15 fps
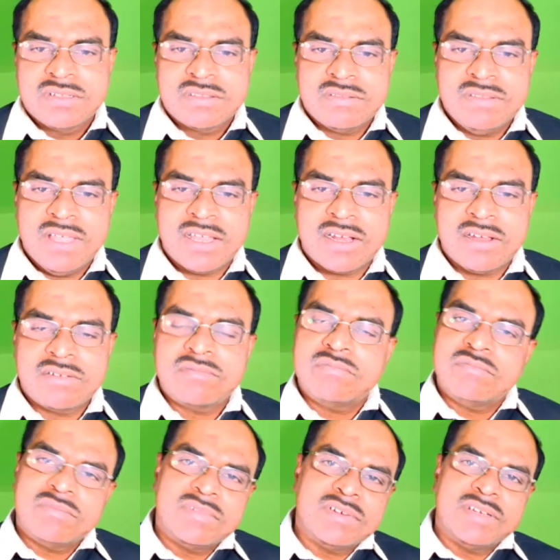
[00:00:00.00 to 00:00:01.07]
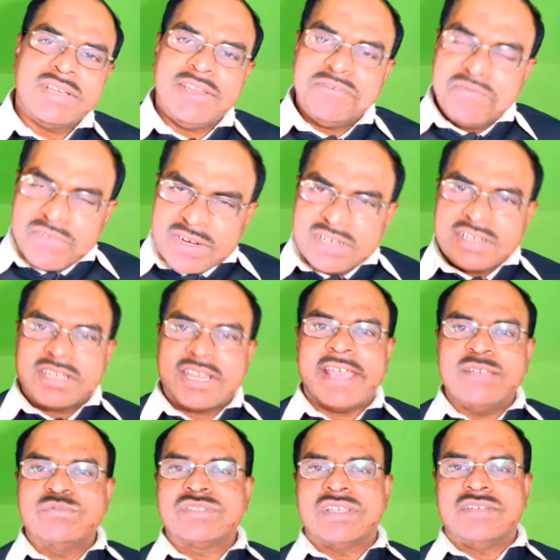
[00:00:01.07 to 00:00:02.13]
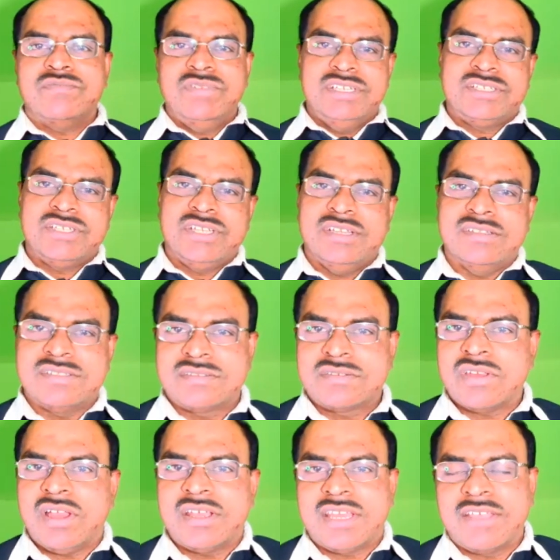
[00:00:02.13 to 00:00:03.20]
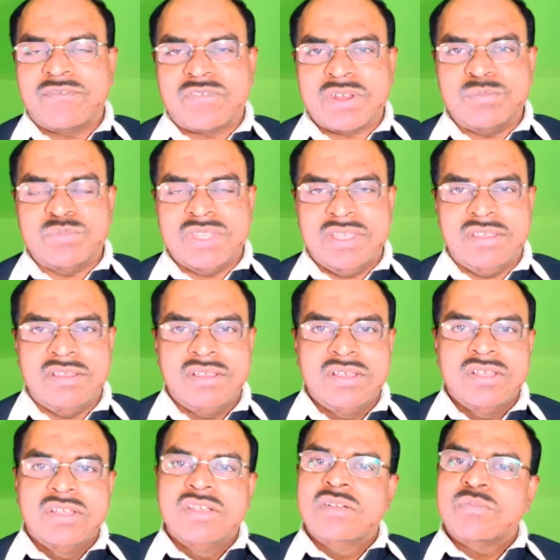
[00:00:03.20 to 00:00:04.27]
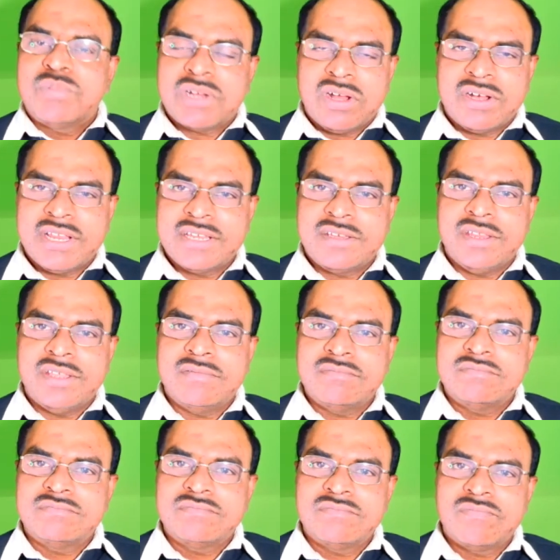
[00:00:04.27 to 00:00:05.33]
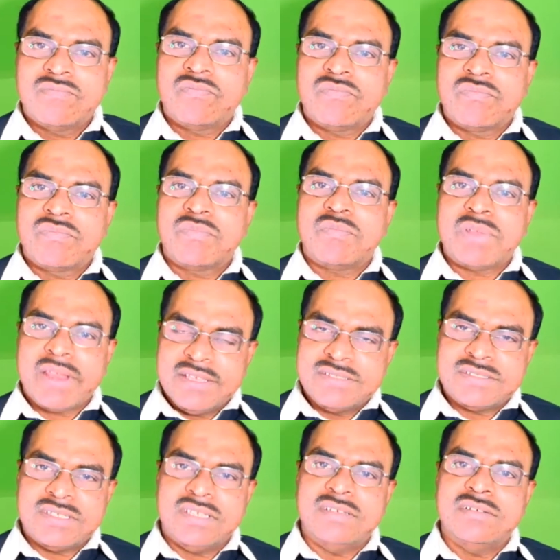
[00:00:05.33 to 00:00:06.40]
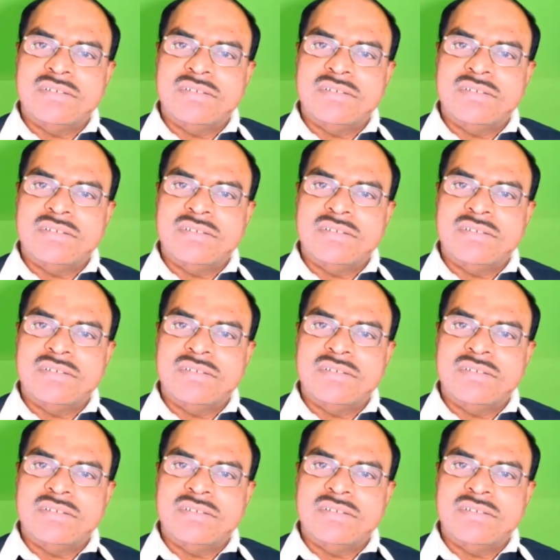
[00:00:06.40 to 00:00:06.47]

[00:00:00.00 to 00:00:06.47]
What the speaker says: There are different types of decisions, starting from the producting, pricing,